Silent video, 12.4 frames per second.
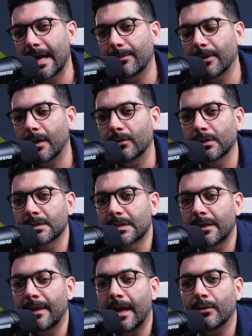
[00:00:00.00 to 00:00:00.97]
router is
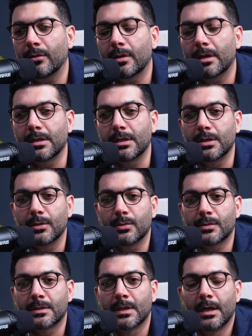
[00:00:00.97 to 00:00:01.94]
that now you can
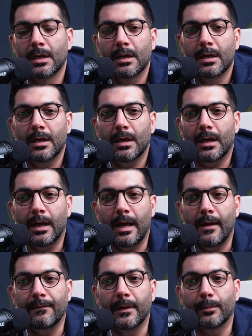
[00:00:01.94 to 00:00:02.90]
use
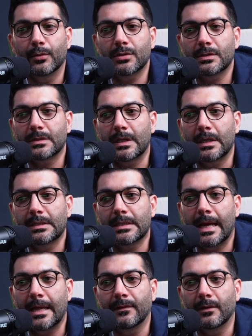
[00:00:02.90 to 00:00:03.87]
uh, the push state
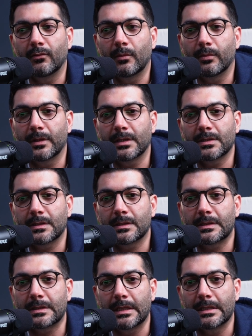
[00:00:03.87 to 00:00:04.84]
and the replace
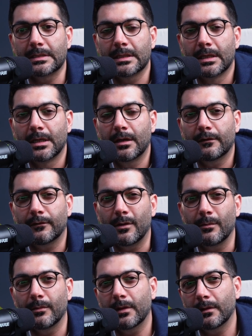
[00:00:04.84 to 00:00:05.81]
state
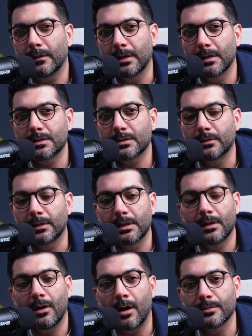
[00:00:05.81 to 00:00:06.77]
from the
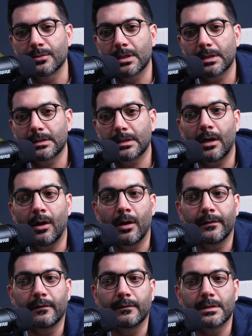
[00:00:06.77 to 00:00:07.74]
history object
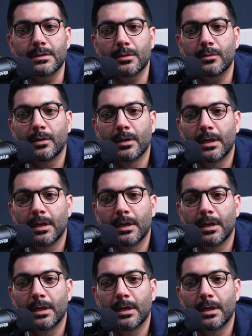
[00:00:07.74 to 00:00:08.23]
on the window.